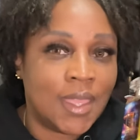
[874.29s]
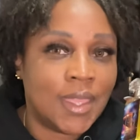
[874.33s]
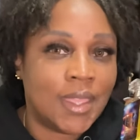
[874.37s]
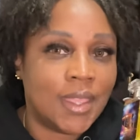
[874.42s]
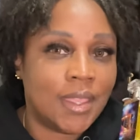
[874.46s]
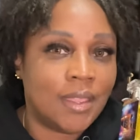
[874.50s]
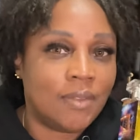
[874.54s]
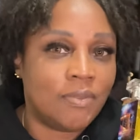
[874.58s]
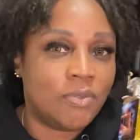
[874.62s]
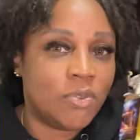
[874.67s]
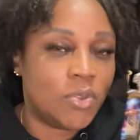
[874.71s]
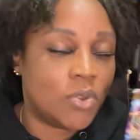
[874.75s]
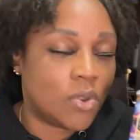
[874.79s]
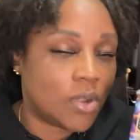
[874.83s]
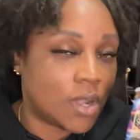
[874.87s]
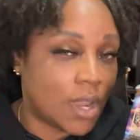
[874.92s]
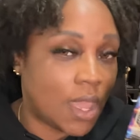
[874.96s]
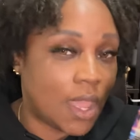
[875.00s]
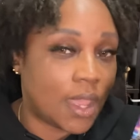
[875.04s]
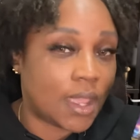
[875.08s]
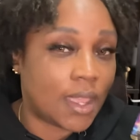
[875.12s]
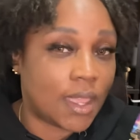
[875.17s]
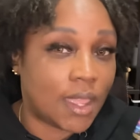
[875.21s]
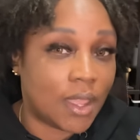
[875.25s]
if you're
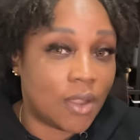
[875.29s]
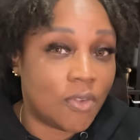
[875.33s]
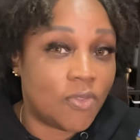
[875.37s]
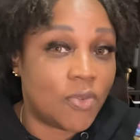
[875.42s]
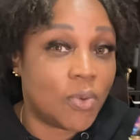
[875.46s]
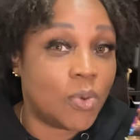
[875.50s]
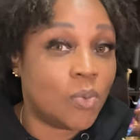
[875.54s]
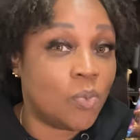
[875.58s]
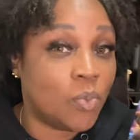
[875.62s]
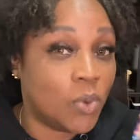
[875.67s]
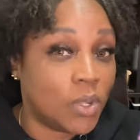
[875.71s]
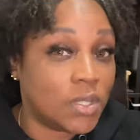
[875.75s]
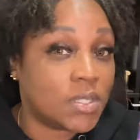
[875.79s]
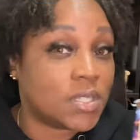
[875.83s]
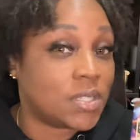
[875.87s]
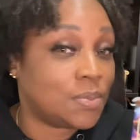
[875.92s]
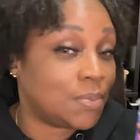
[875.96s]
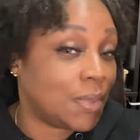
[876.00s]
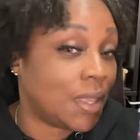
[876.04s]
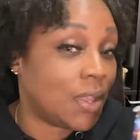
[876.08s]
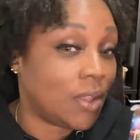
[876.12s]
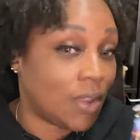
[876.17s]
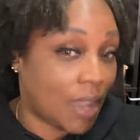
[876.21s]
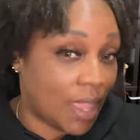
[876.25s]
not careful, would
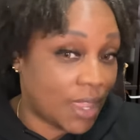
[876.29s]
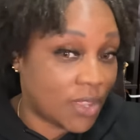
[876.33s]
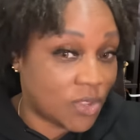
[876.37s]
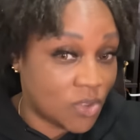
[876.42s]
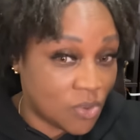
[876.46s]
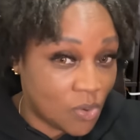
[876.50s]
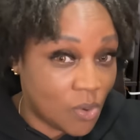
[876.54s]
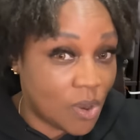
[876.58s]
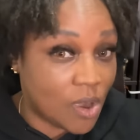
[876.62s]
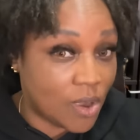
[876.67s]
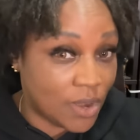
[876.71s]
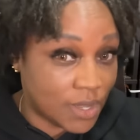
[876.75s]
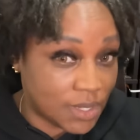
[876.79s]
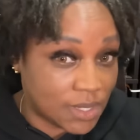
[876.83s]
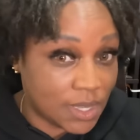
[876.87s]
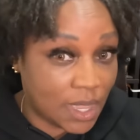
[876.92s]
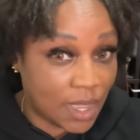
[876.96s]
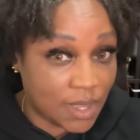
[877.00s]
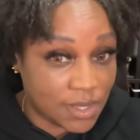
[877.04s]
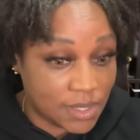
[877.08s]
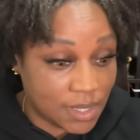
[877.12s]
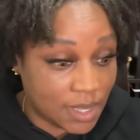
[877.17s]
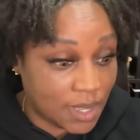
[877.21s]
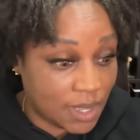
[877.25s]
smell like you are
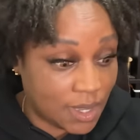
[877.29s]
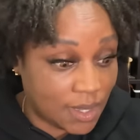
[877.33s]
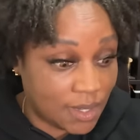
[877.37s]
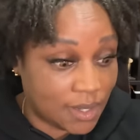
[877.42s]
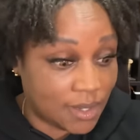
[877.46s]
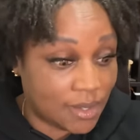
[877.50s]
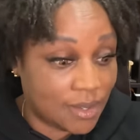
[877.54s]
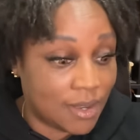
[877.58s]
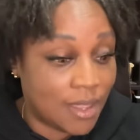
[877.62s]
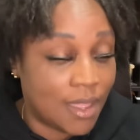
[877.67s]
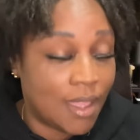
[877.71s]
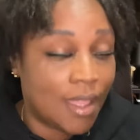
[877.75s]
intoxicated.